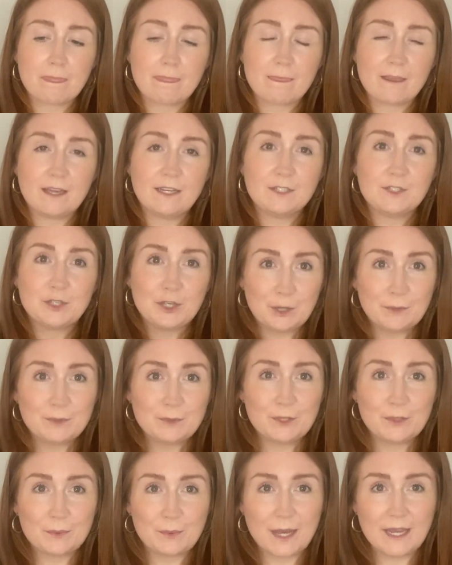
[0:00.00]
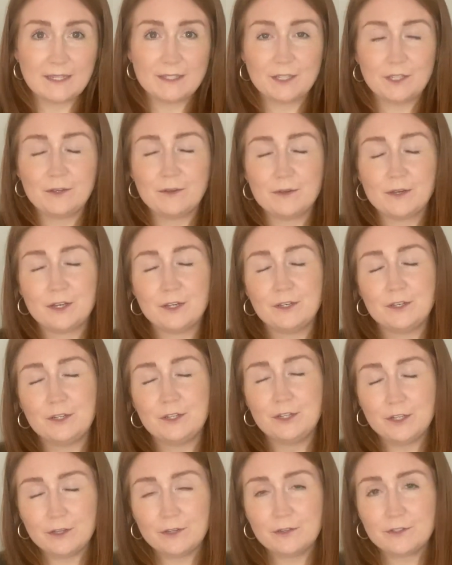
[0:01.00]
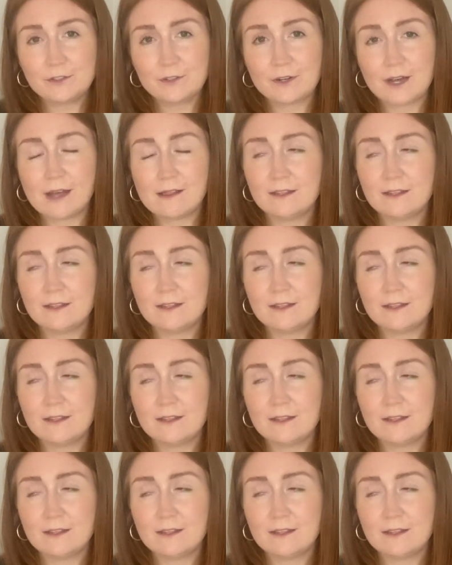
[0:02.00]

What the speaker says: in terms of the ways that you can use your